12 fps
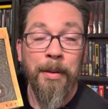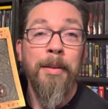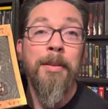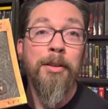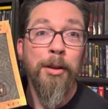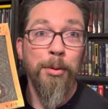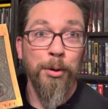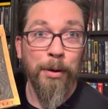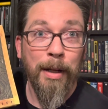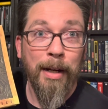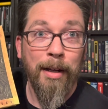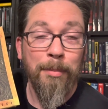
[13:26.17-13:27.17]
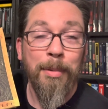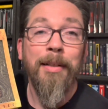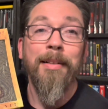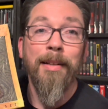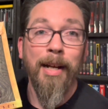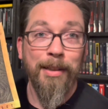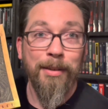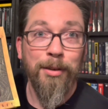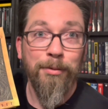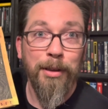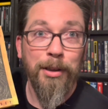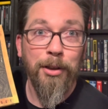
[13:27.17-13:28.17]
Subscribe, like this
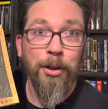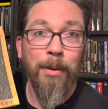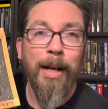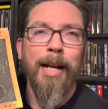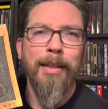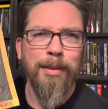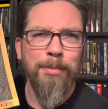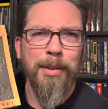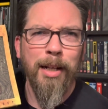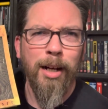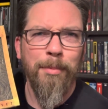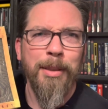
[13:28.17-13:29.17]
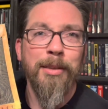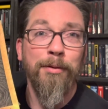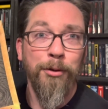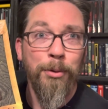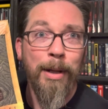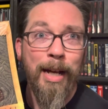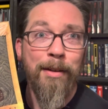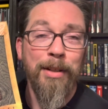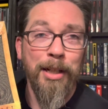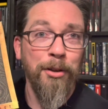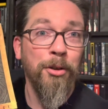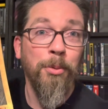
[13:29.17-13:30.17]
video, add some comments. If you have
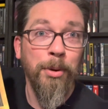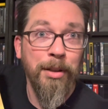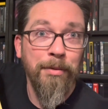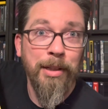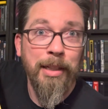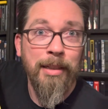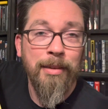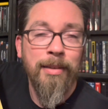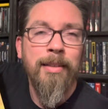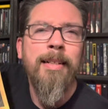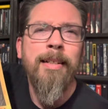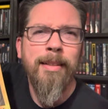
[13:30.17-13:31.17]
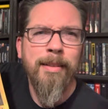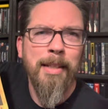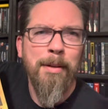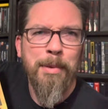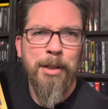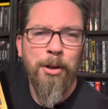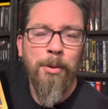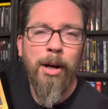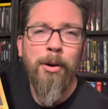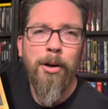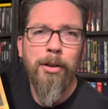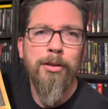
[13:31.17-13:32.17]
either one of these, let me know
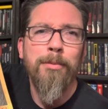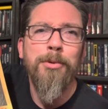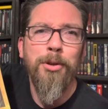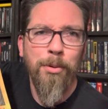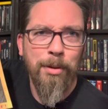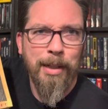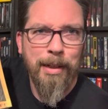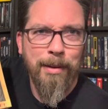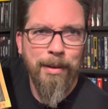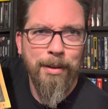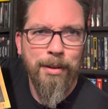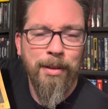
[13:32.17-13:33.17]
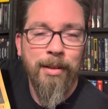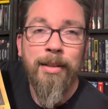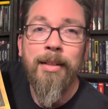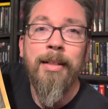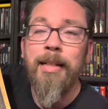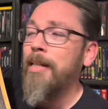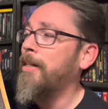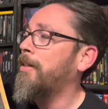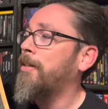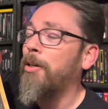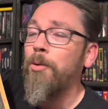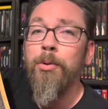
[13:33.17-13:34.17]
how awesome you think they are.
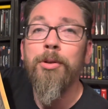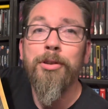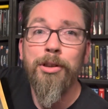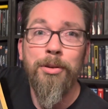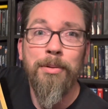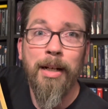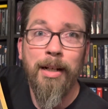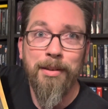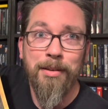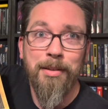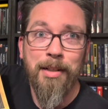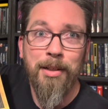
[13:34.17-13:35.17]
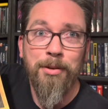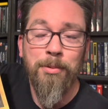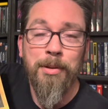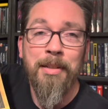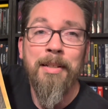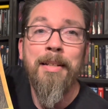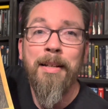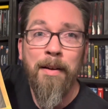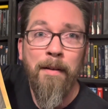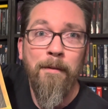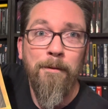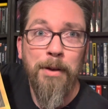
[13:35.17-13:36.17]
And we'll see you guys on the next one.
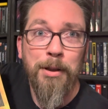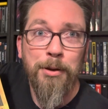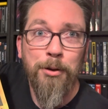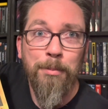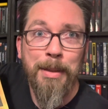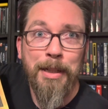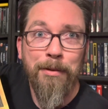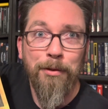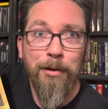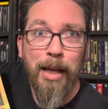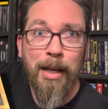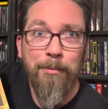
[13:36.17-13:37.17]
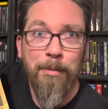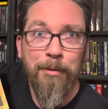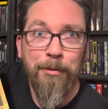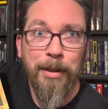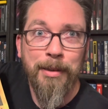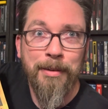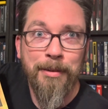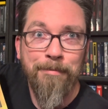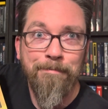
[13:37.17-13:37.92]
Physical media for life, my friends.